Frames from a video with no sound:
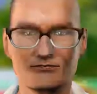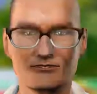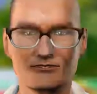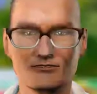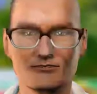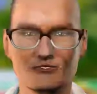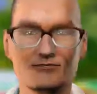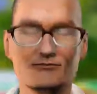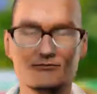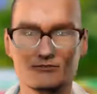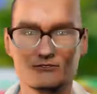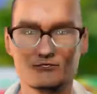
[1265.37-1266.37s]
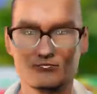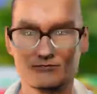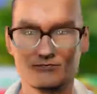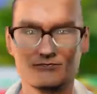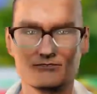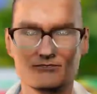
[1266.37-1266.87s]
which the
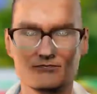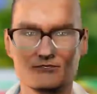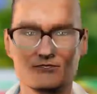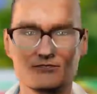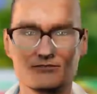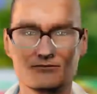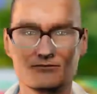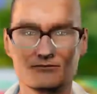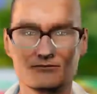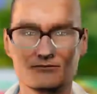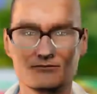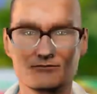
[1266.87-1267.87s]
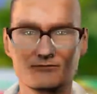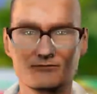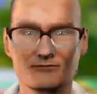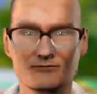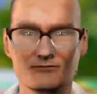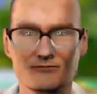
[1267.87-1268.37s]
son, the child of the Prophet
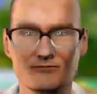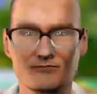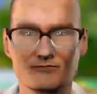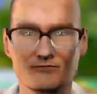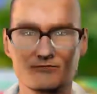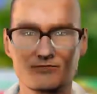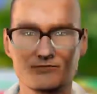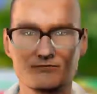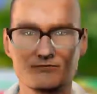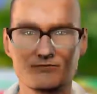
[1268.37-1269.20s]
Muhammad had died,